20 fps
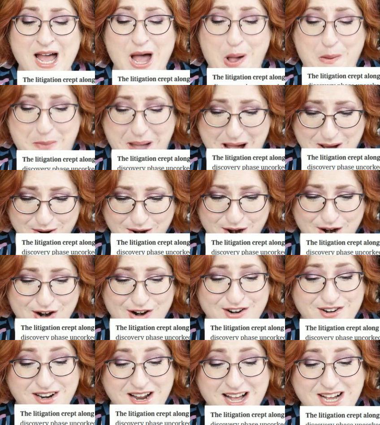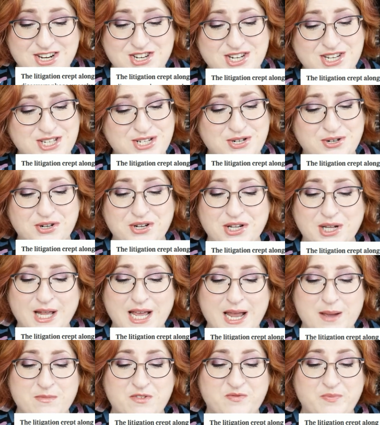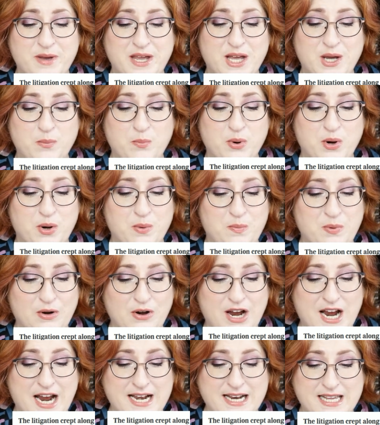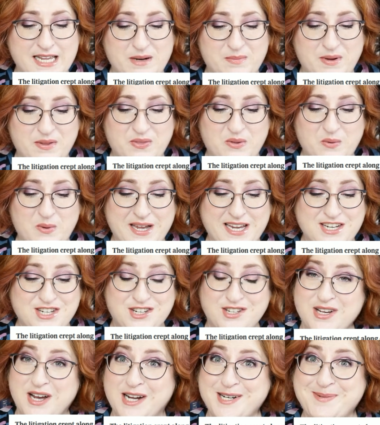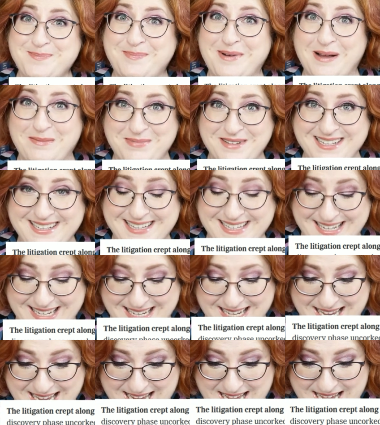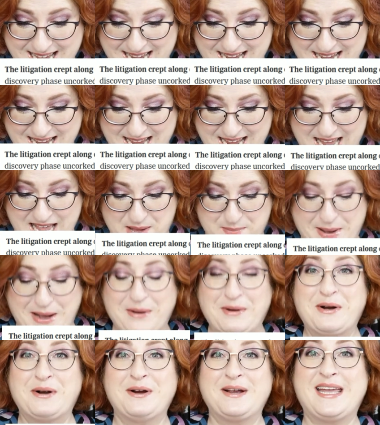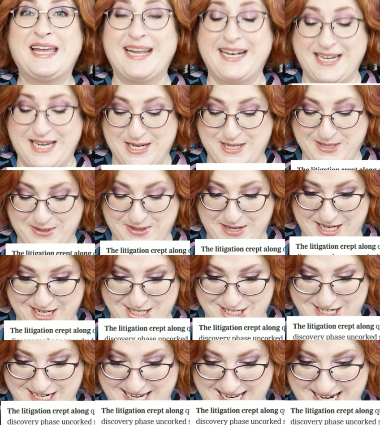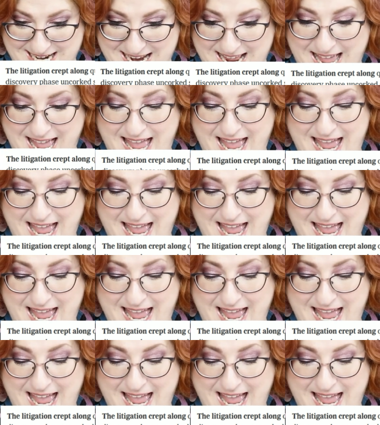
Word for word: about her, not just her claim of being appropriated, but the way she talked publicly about her kidney donation.